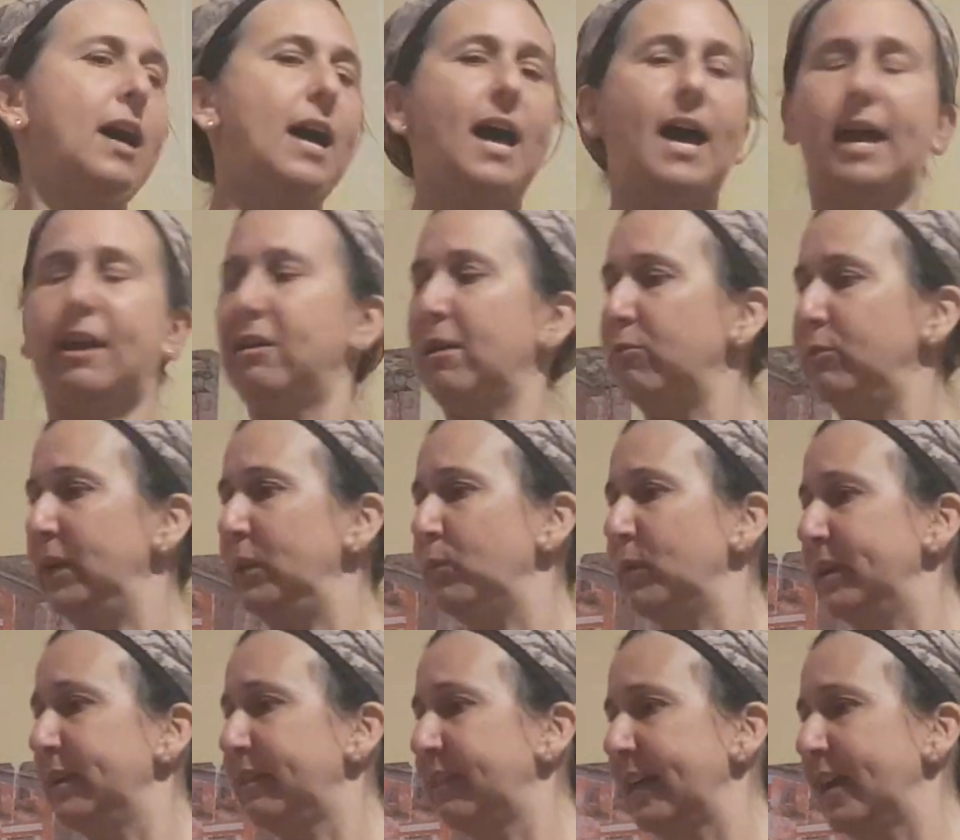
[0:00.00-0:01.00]
And I really
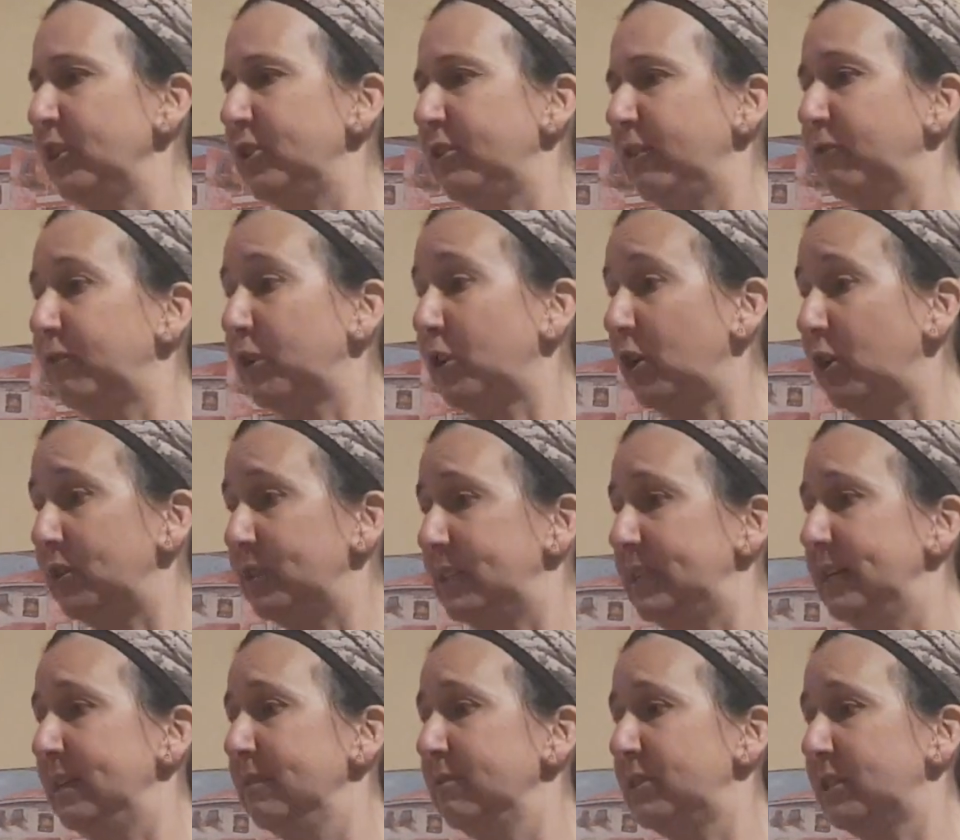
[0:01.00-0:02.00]
want to thank you for
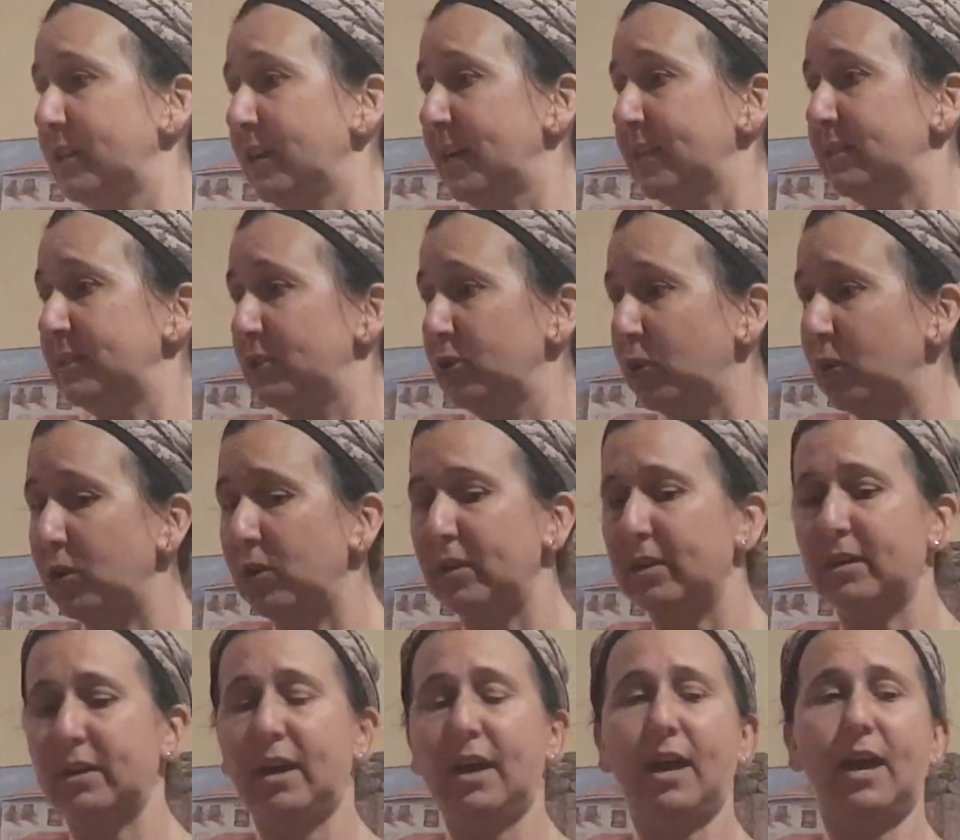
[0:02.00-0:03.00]
hosting tonight's talk.